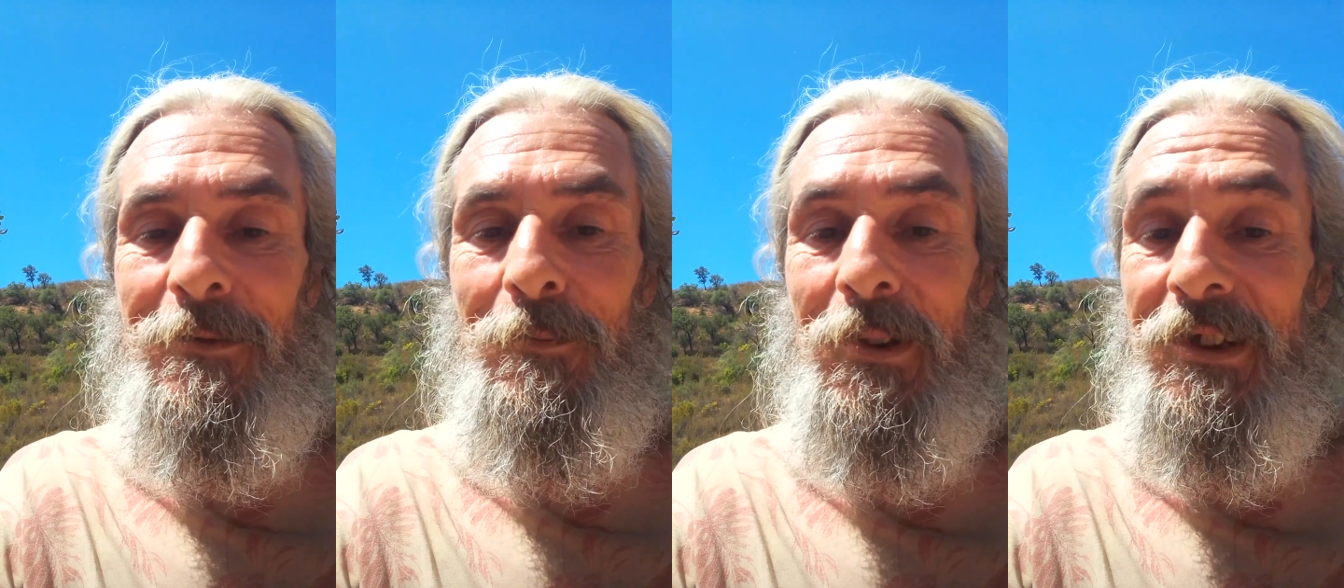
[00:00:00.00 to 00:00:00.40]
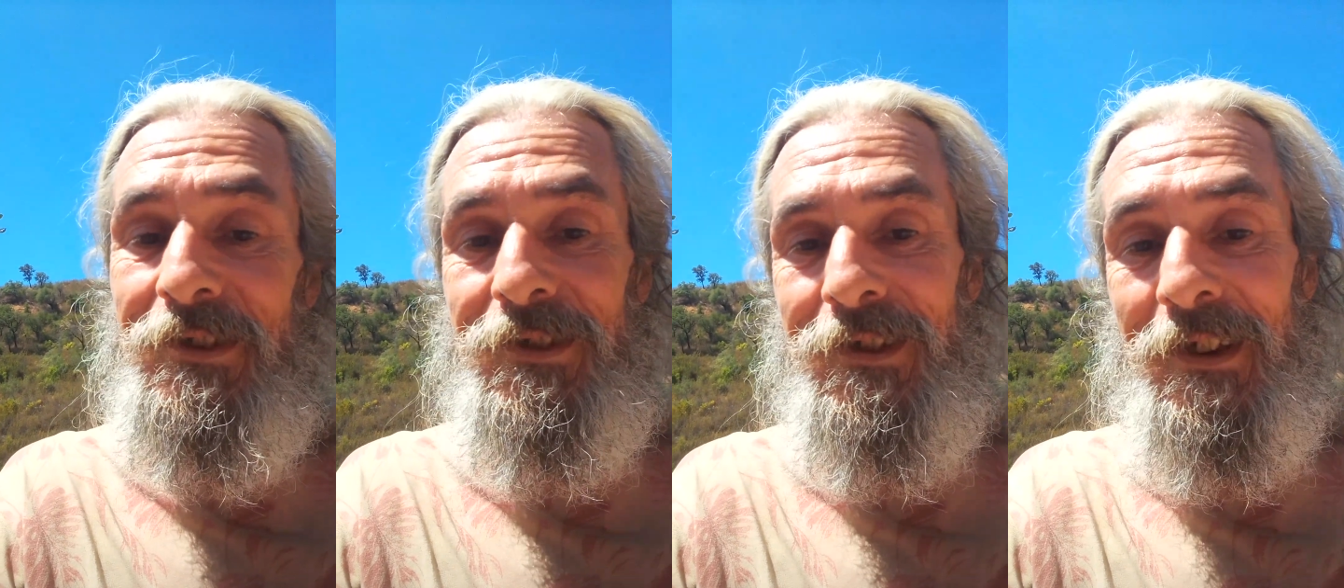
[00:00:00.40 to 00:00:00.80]
but it's
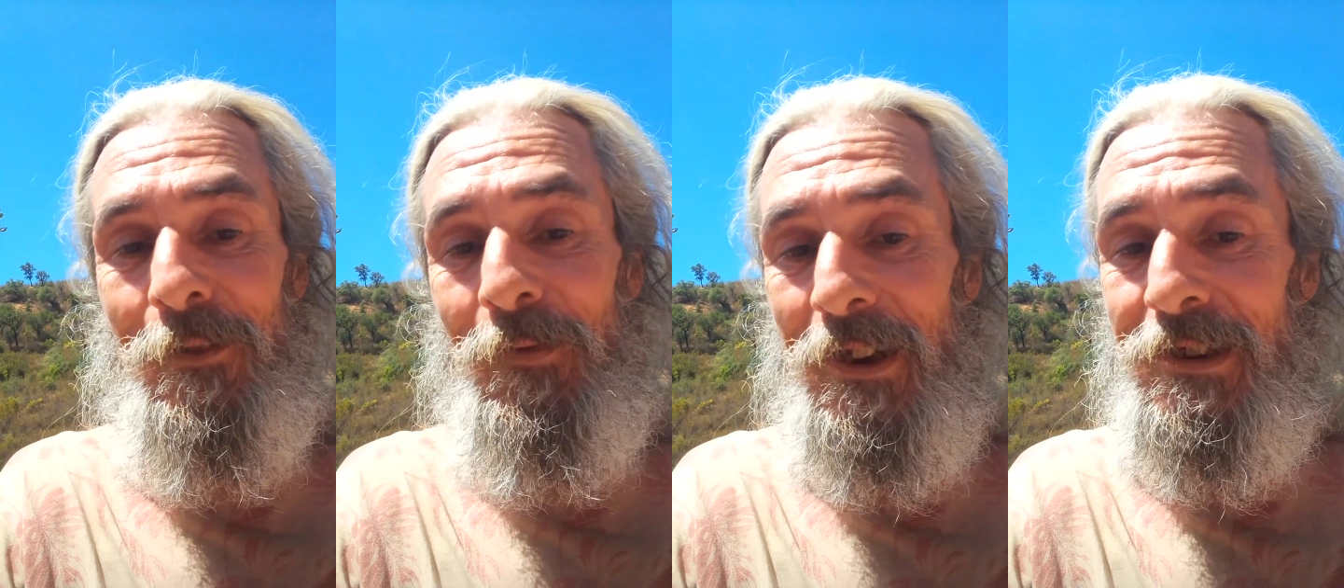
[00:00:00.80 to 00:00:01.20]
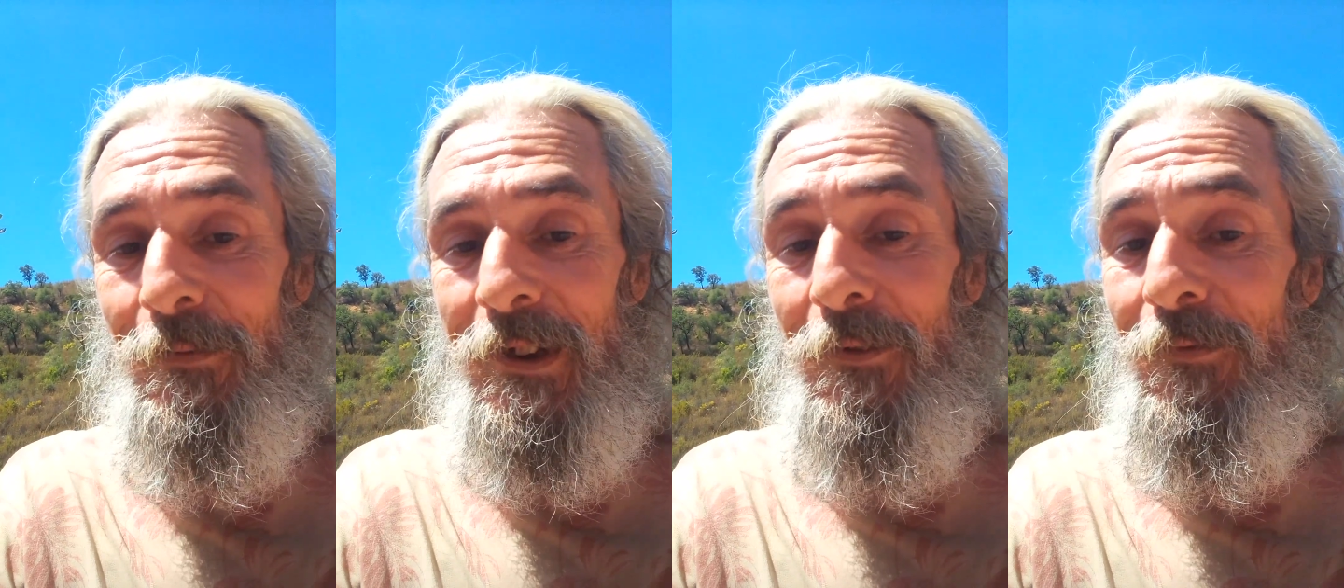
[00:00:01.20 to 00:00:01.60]

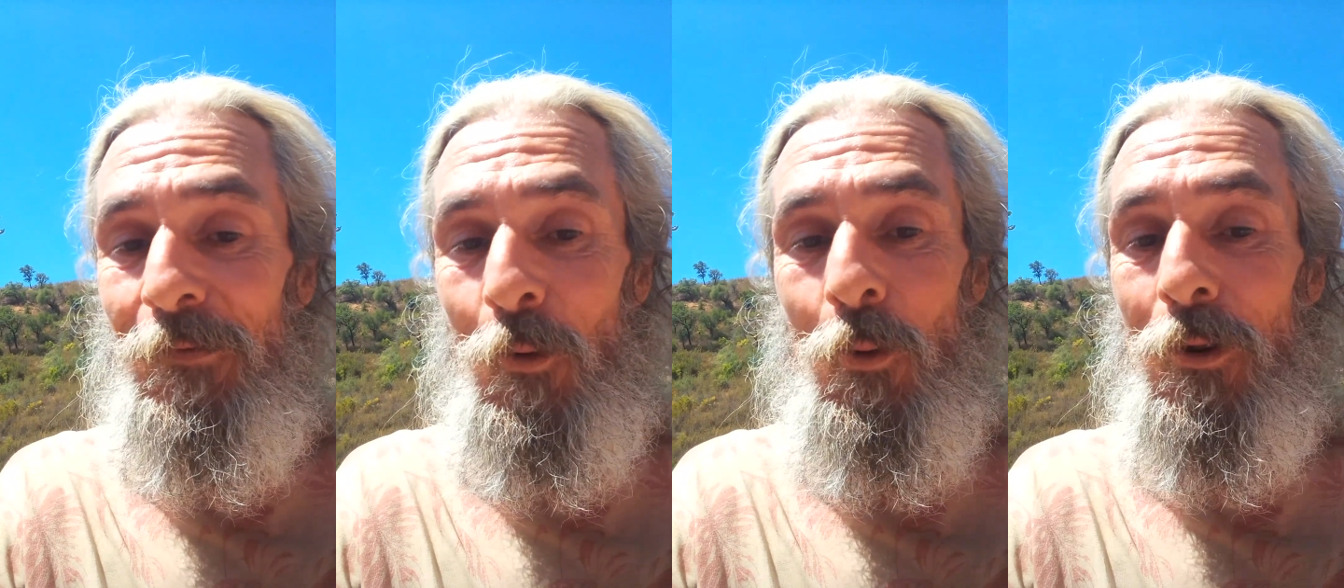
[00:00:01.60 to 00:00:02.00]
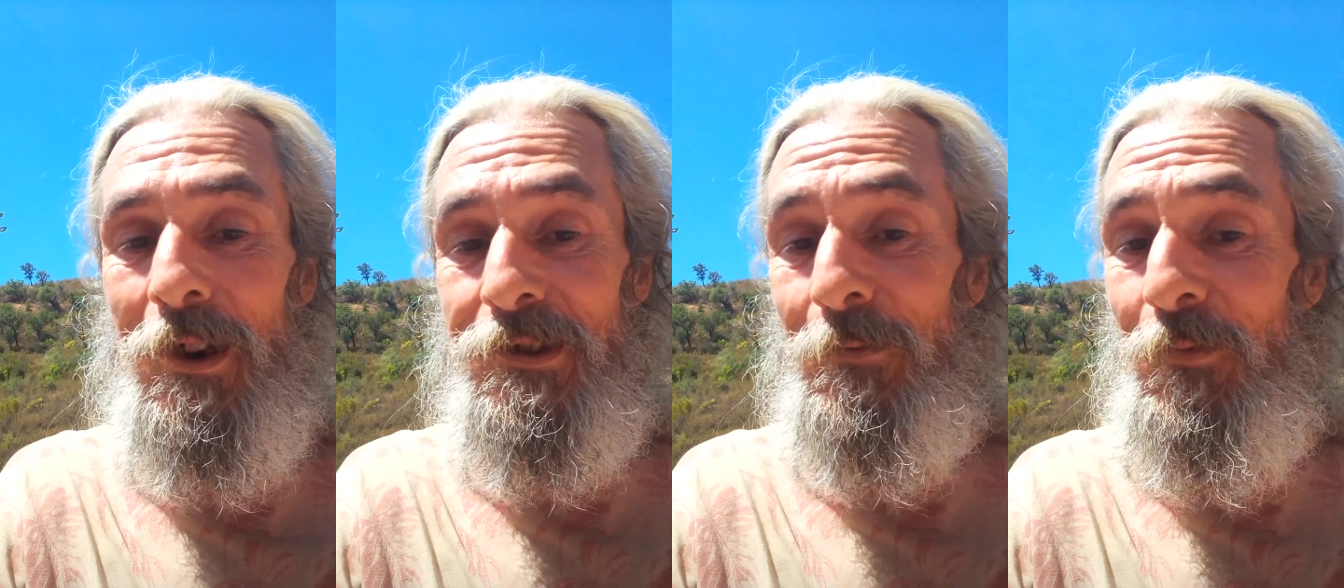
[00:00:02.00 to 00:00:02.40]
effectively
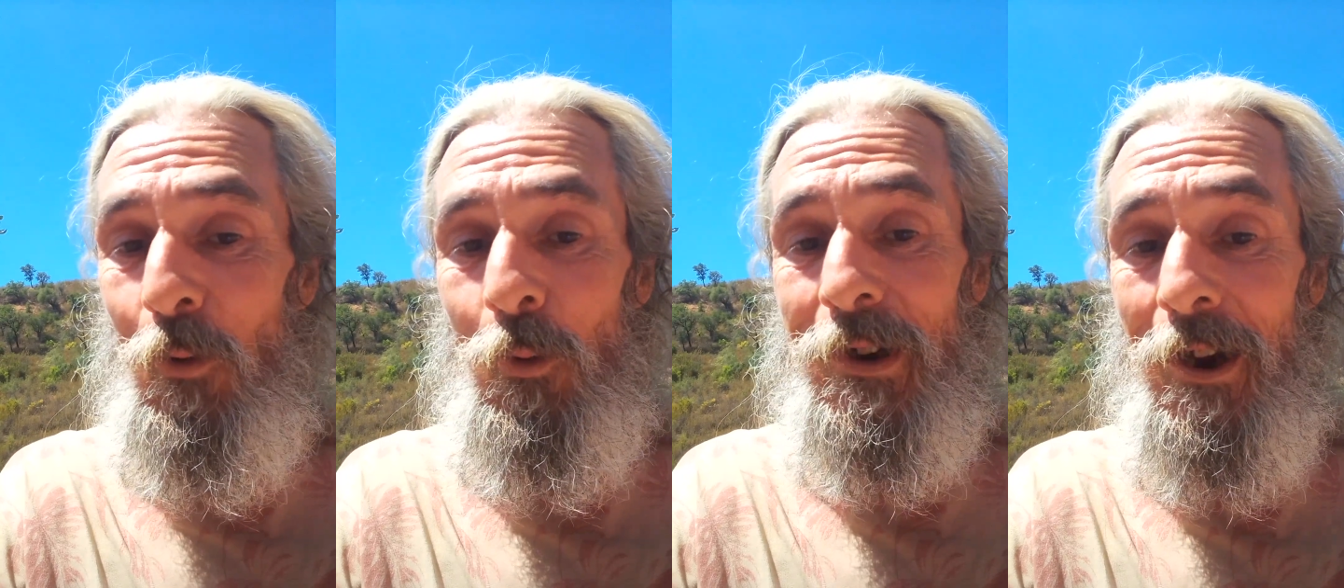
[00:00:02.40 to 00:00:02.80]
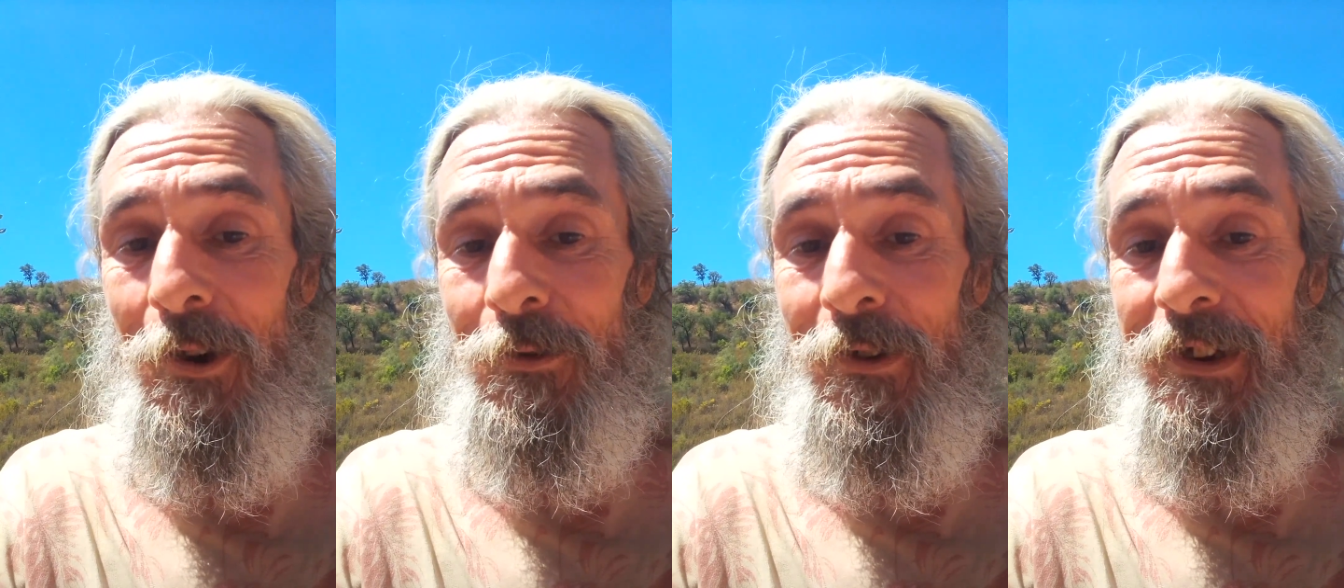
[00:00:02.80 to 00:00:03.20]
it's a
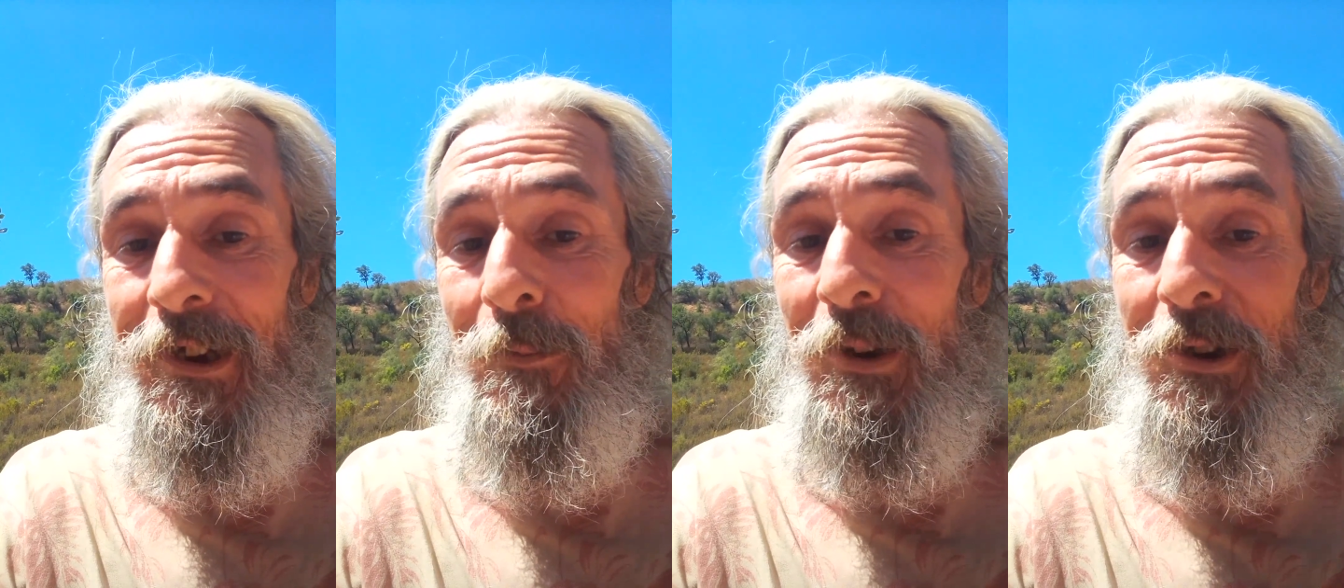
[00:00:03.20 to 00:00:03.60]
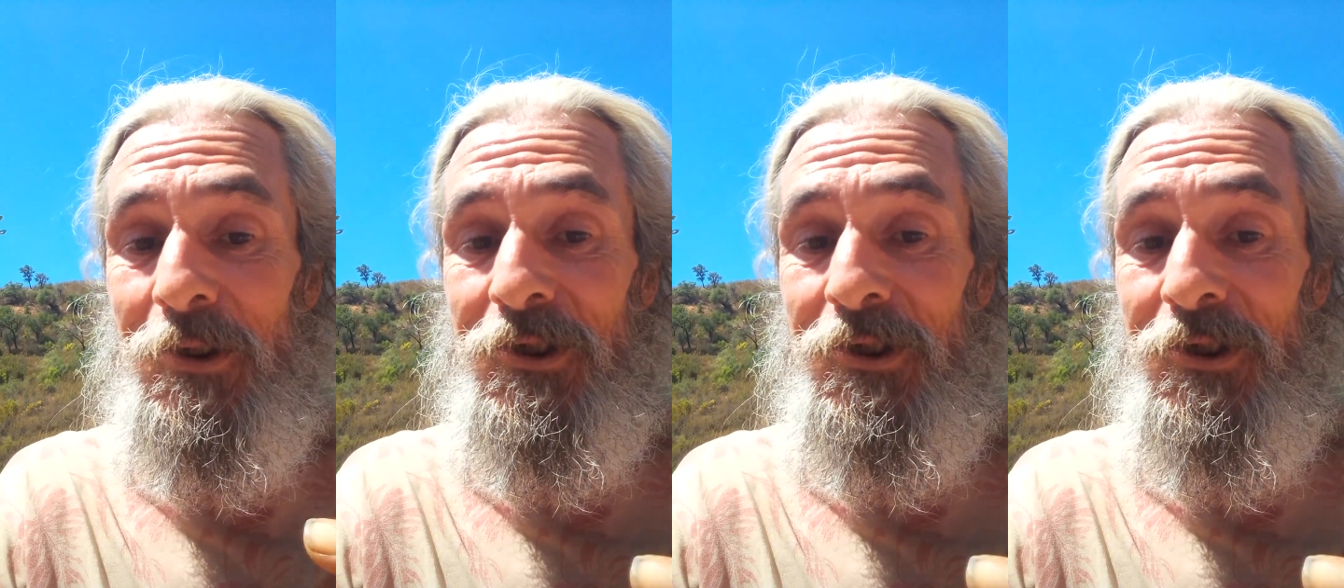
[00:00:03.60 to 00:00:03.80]
4-card reading because